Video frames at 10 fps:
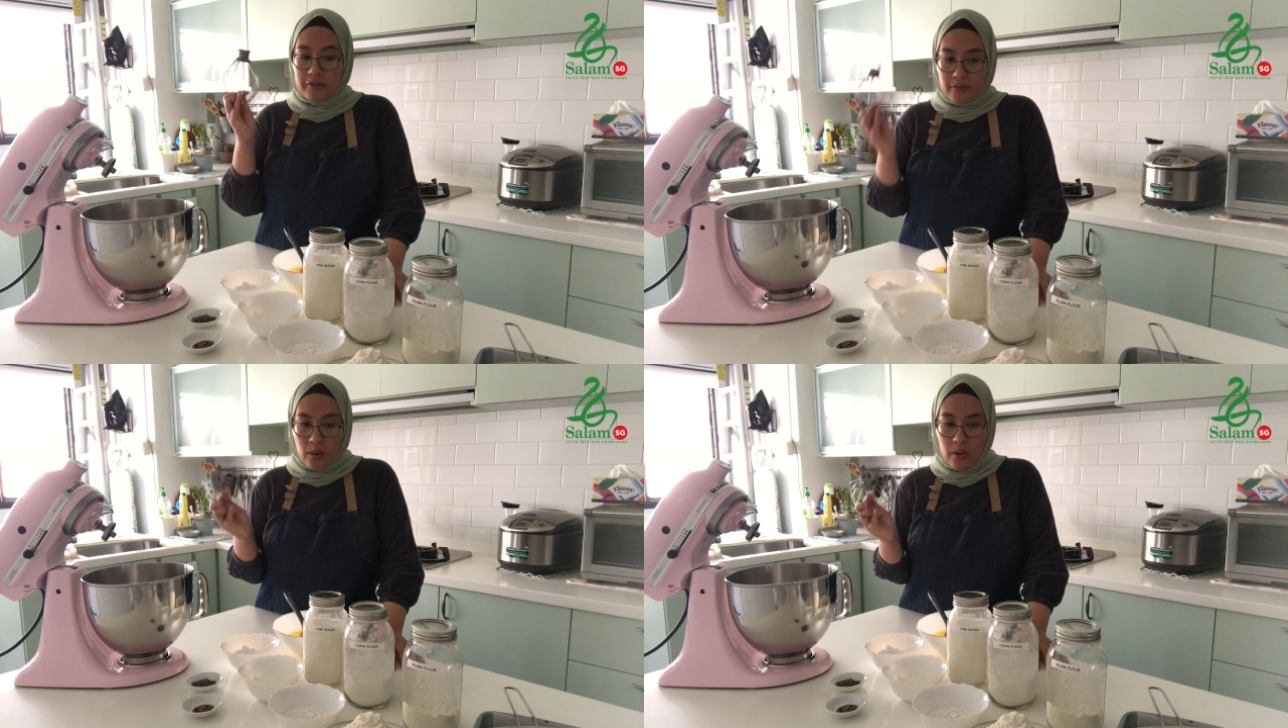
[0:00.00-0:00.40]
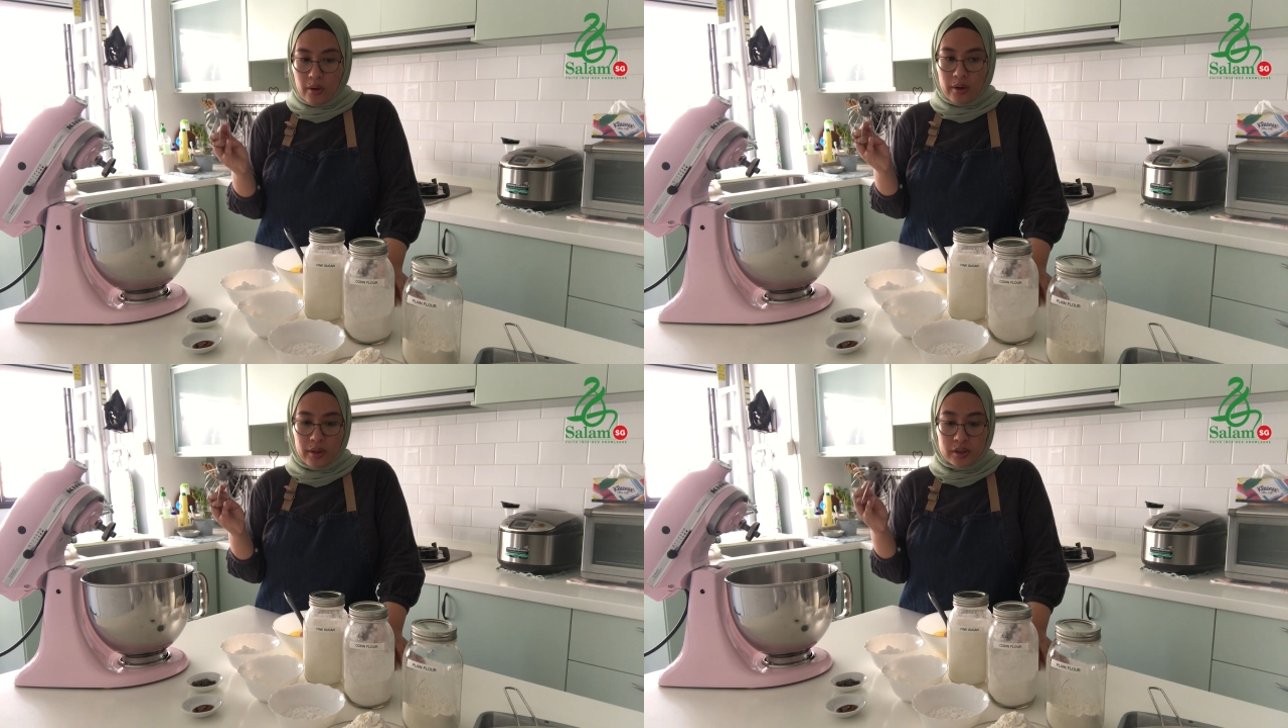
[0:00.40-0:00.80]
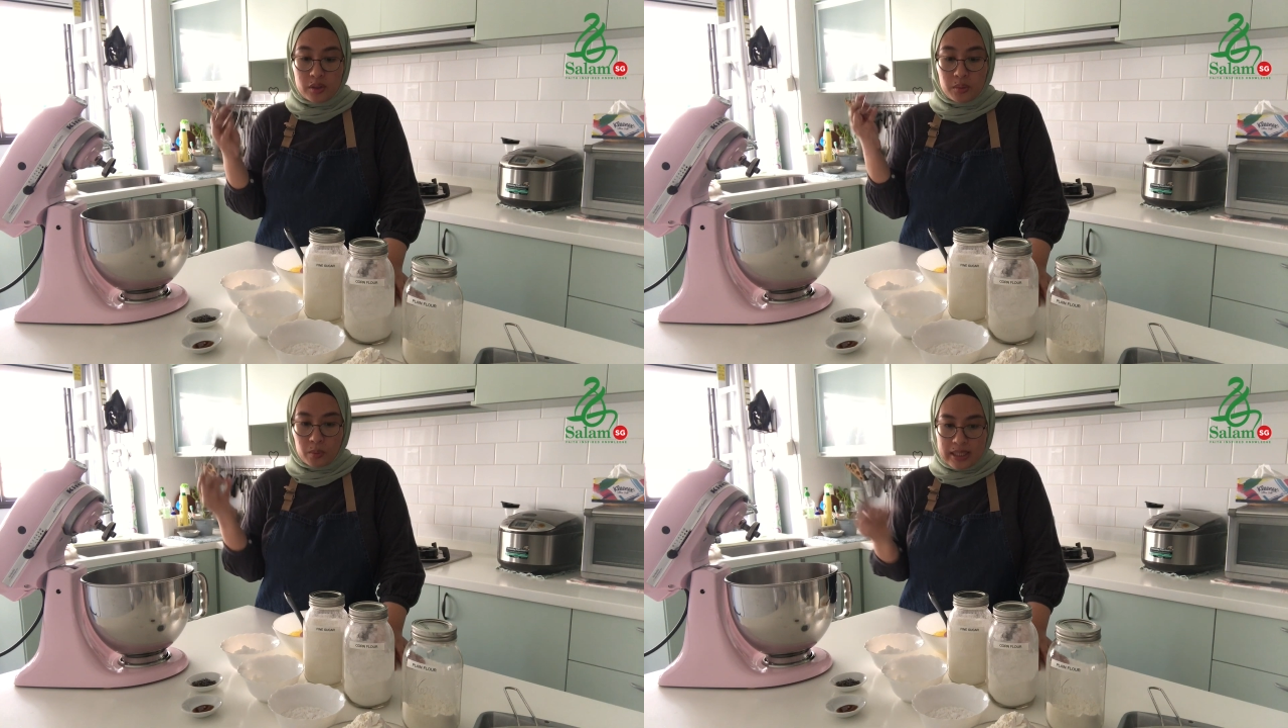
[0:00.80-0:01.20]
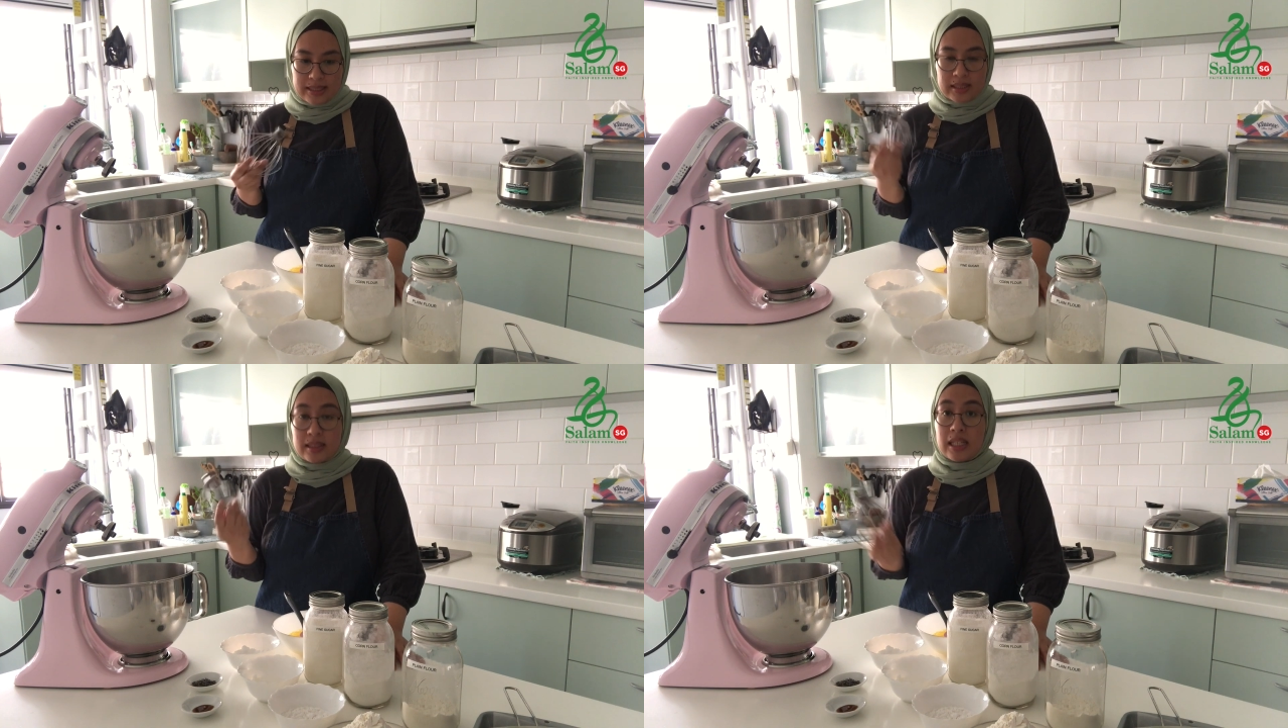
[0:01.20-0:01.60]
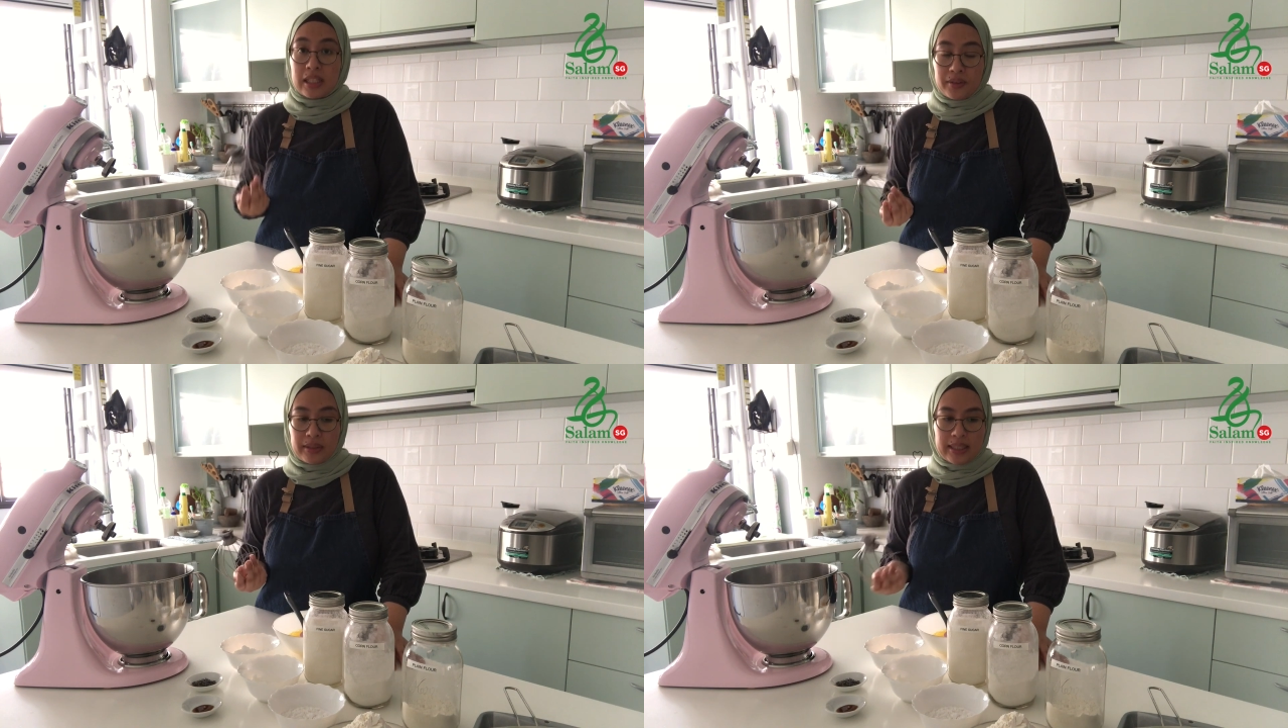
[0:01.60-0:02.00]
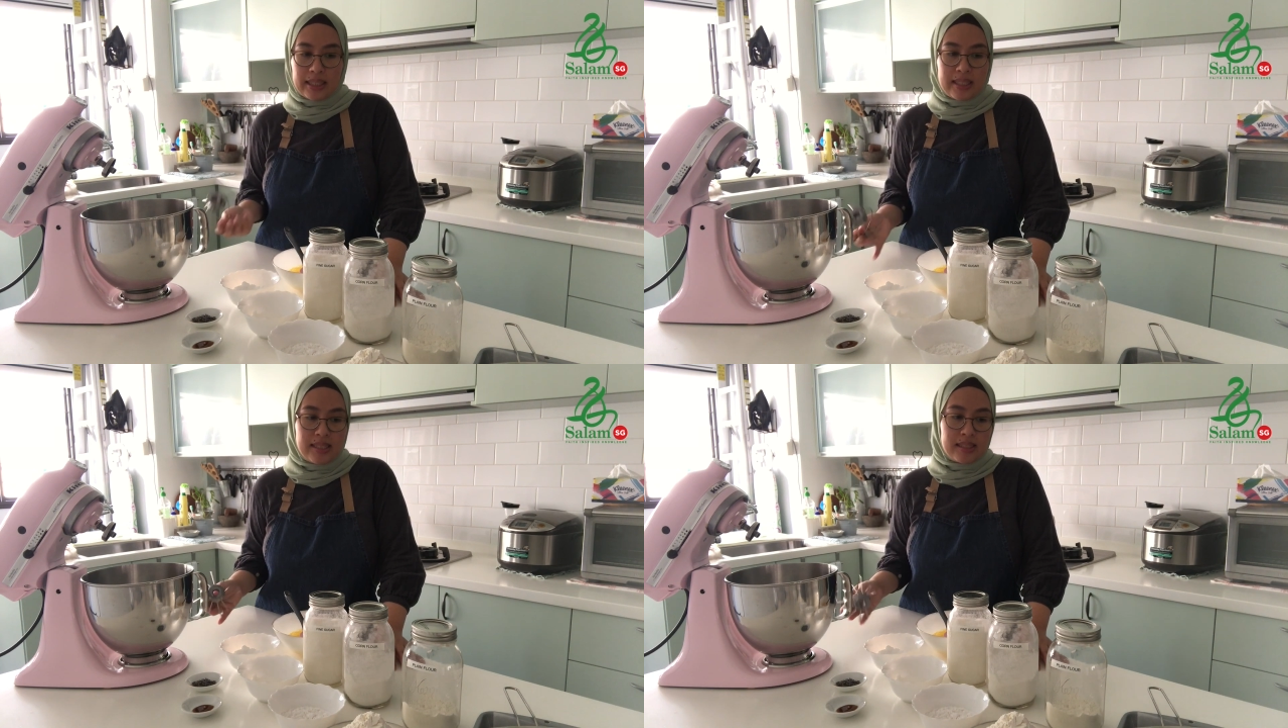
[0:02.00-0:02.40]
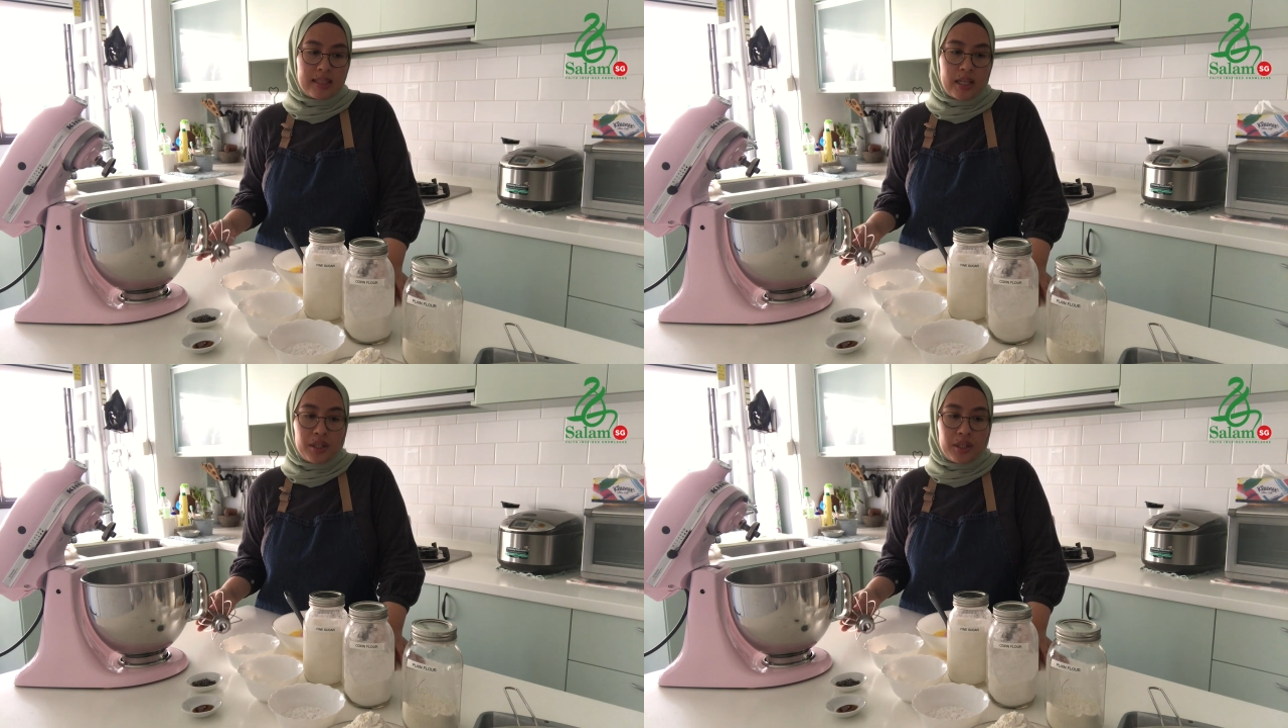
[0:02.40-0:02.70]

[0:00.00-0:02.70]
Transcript: to whisk the ingredients.